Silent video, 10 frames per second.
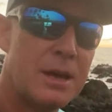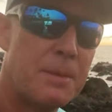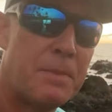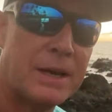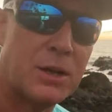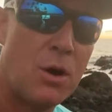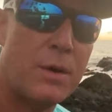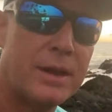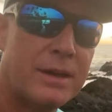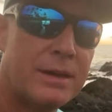by
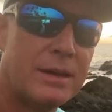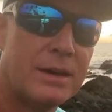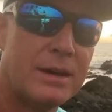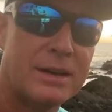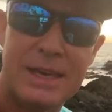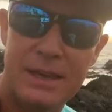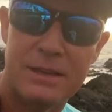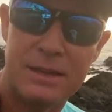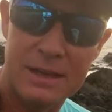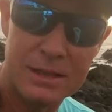going
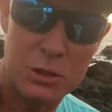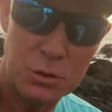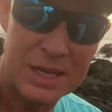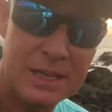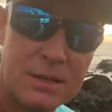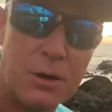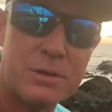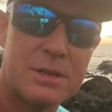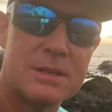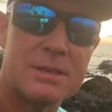into
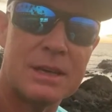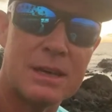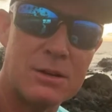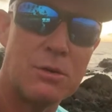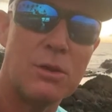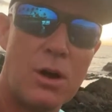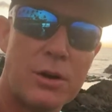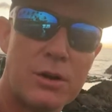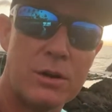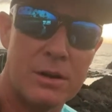ketosis, it can no
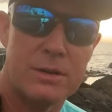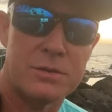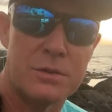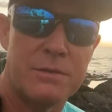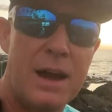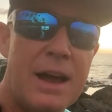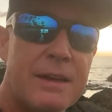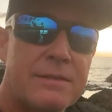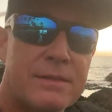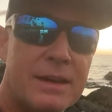longer
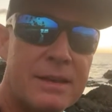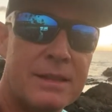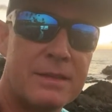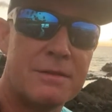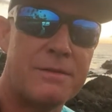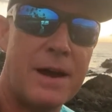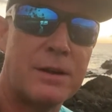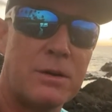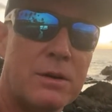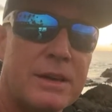survive, and then the
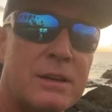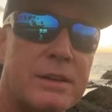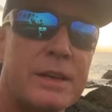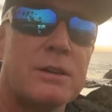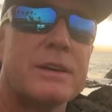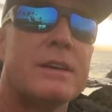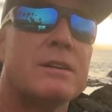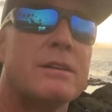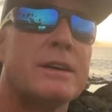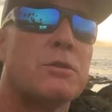final,
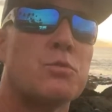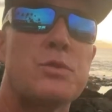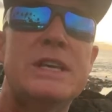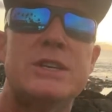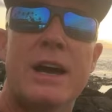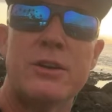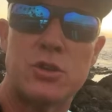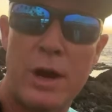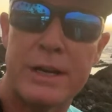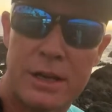it'll reach out
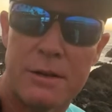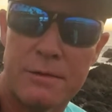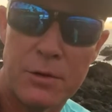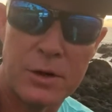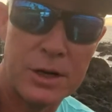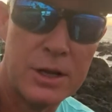trying to convert